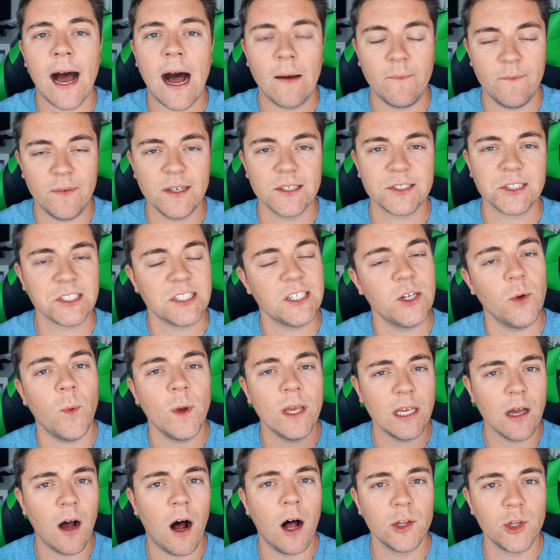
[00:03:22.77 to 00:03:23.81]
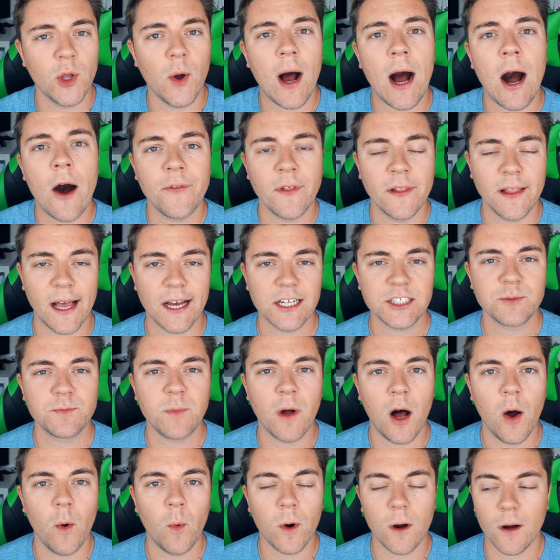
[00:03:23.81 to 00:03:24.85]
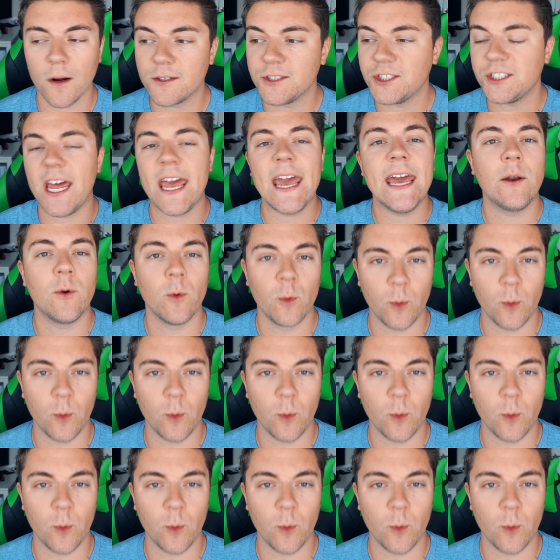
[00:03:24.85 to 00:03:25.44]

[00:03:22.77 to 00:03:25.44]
obviously, we all know how the last ball works, it